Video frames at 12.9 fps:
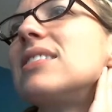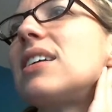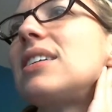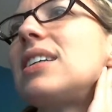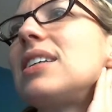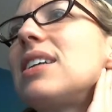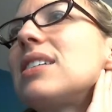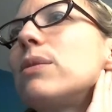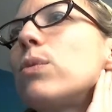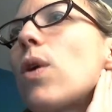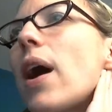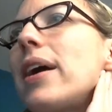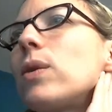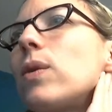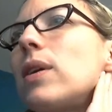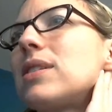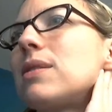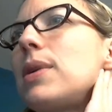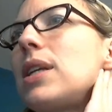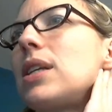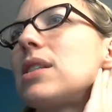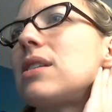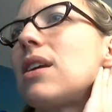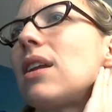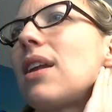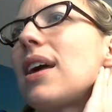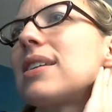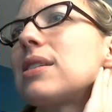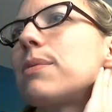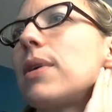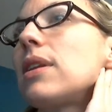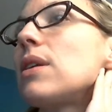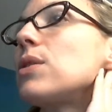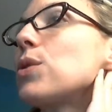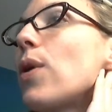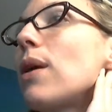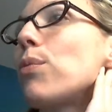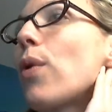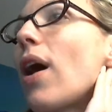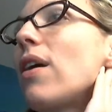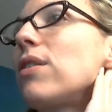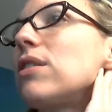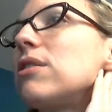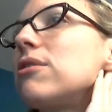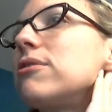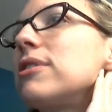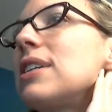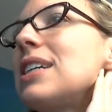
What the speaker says: I did get some Riot Quest minis done last month. I was quite proud of